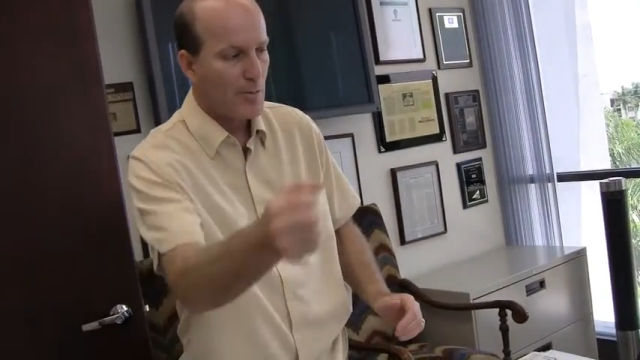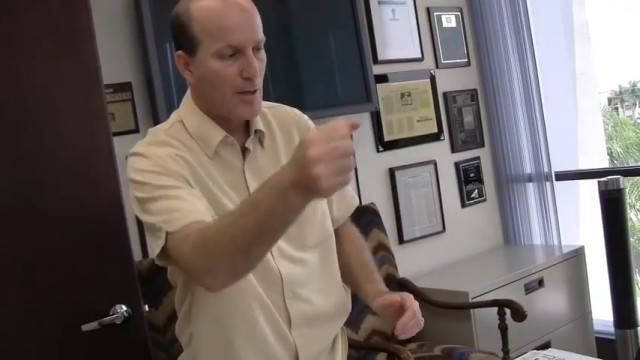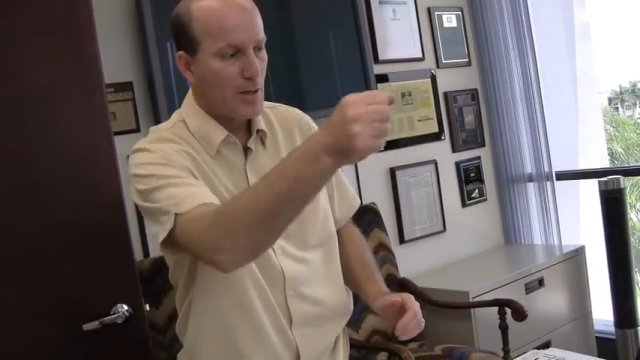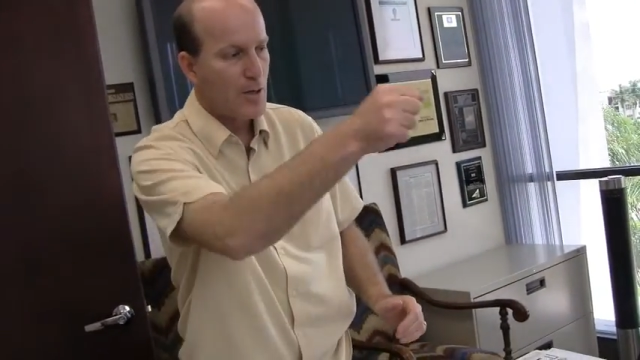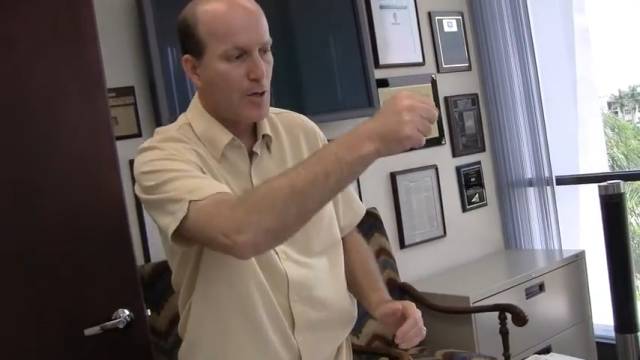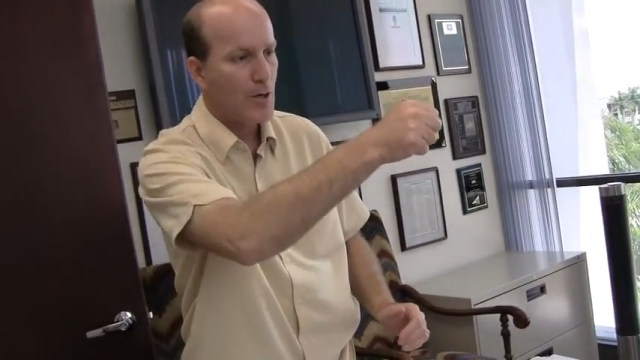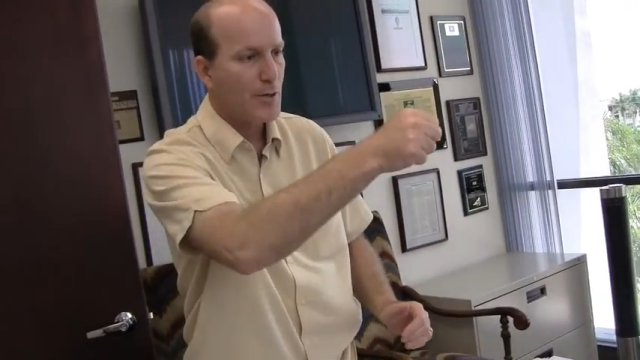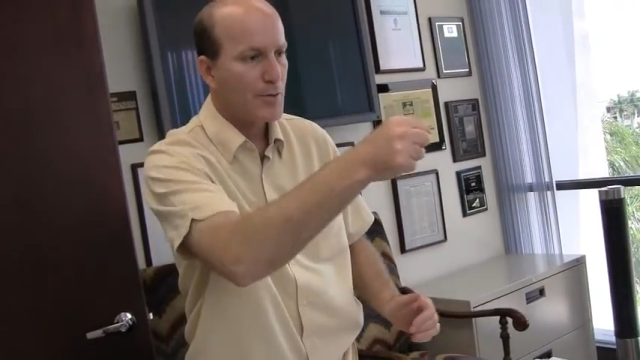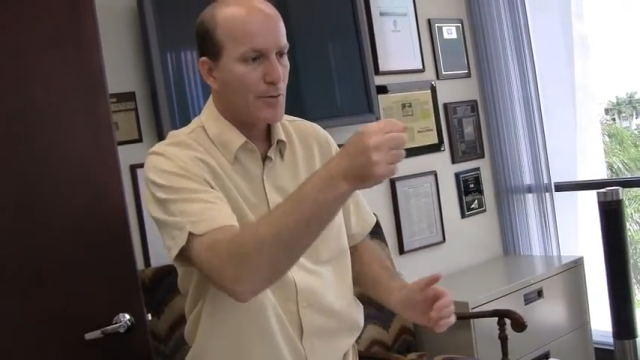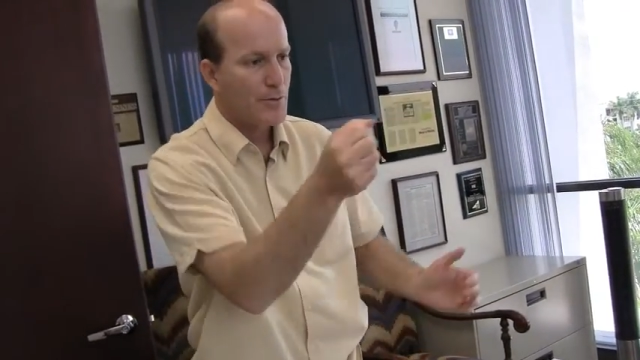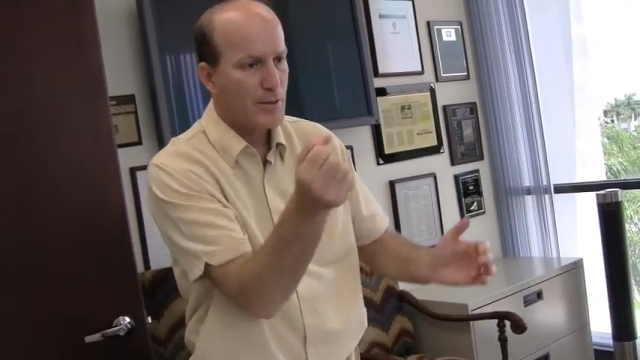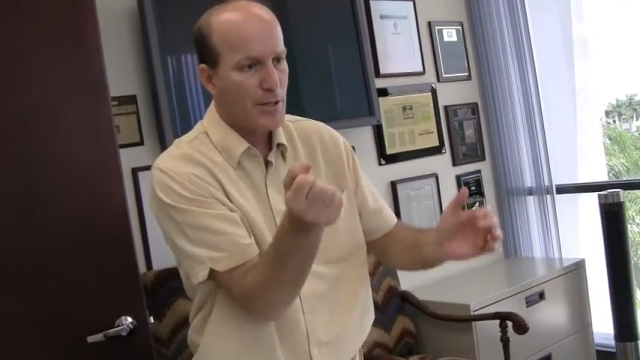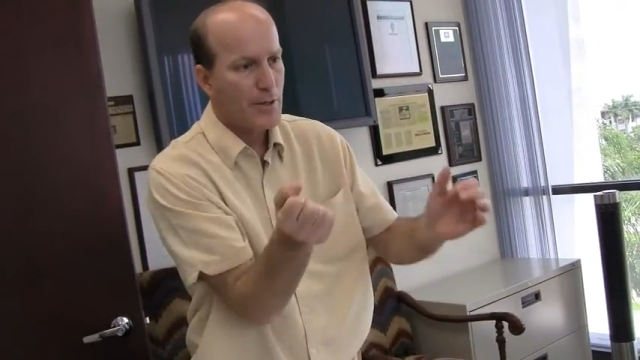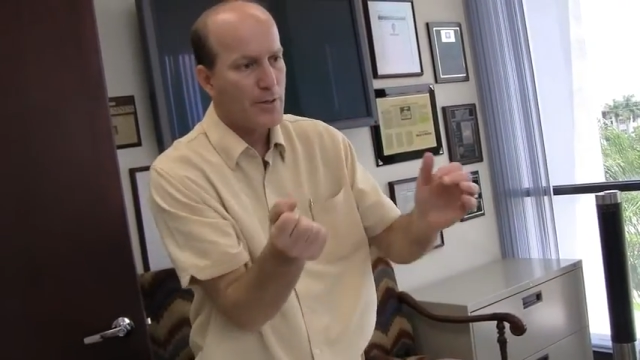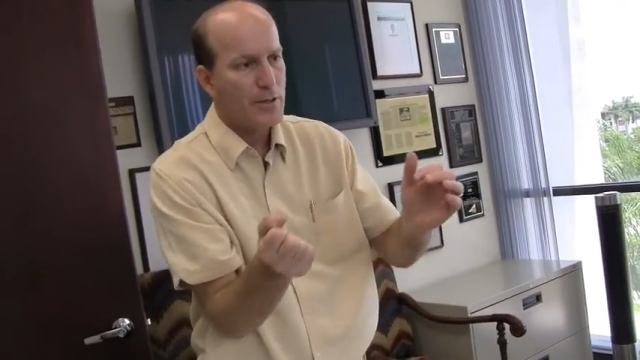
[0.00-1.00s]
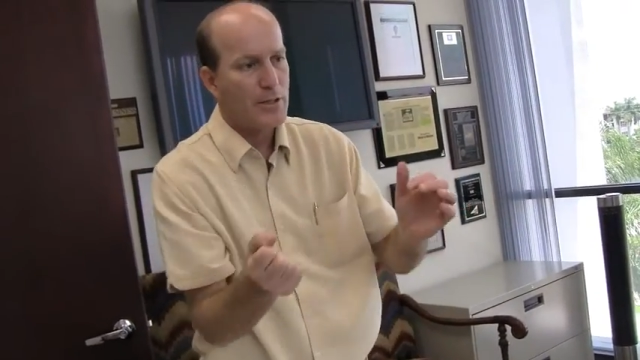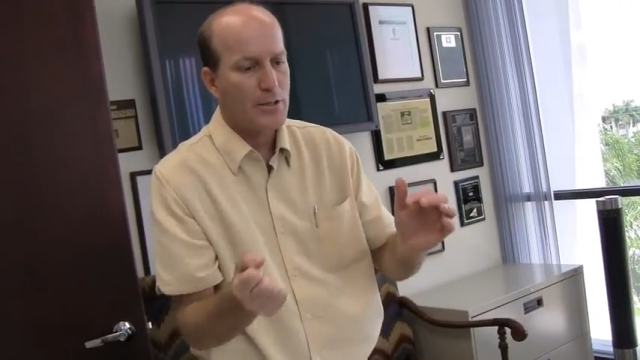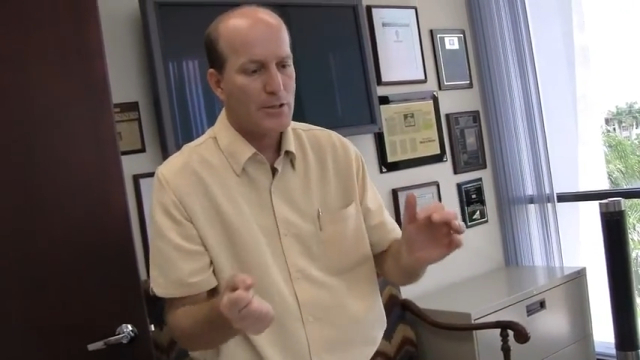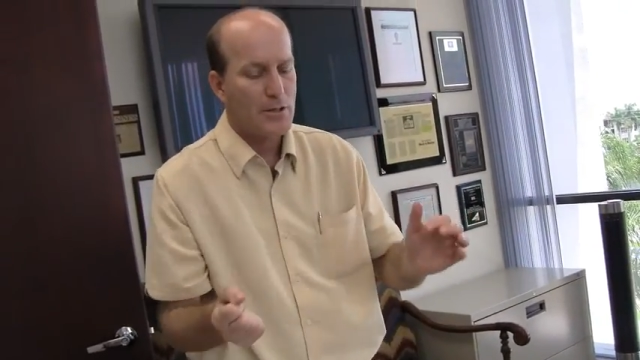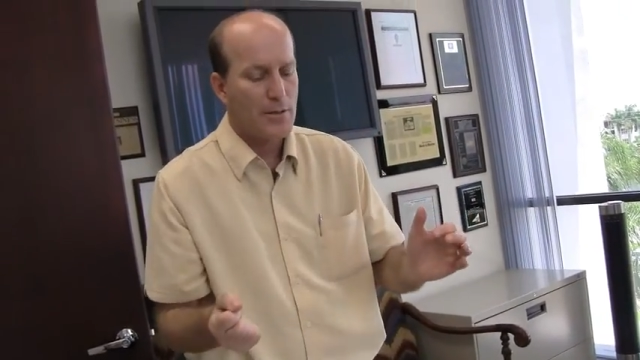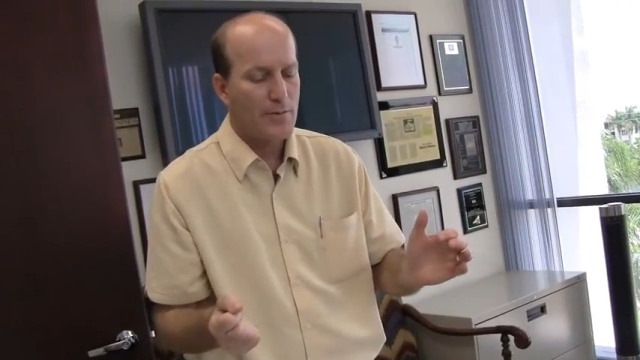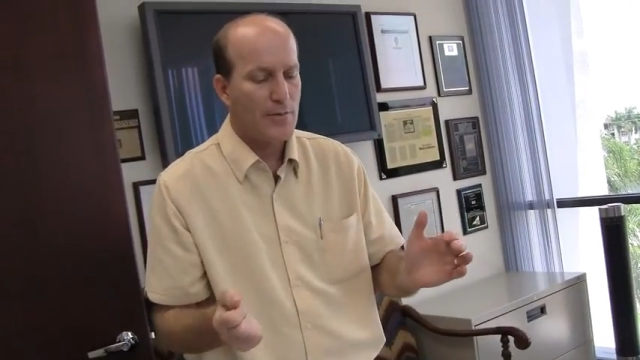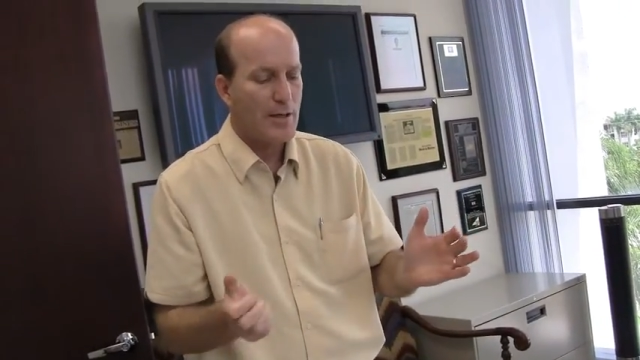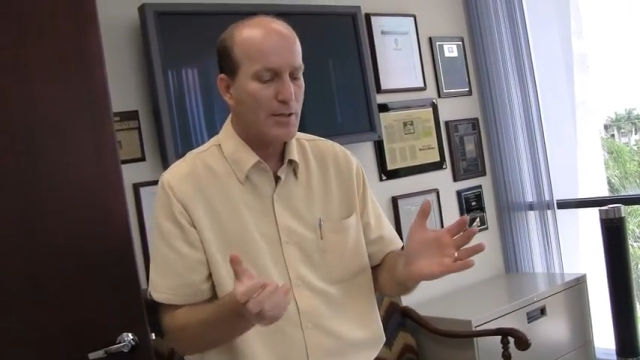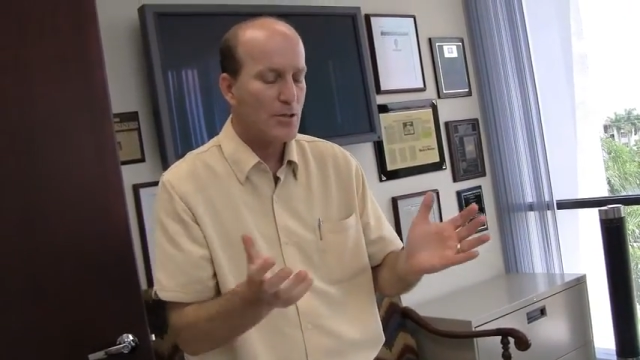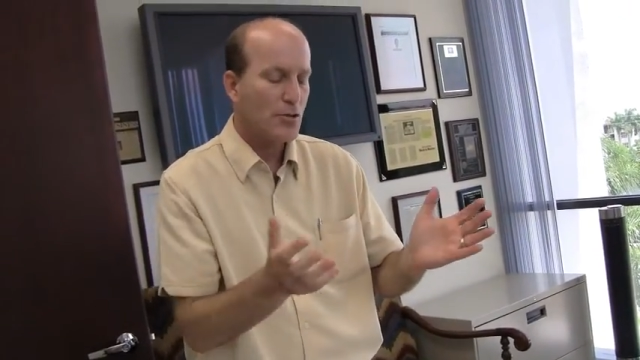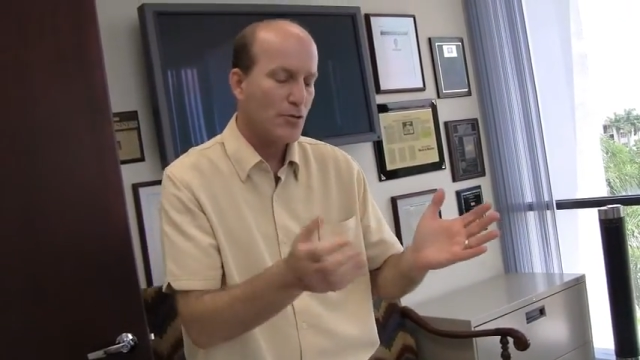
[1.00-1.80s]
around car doors, air conditioning vents,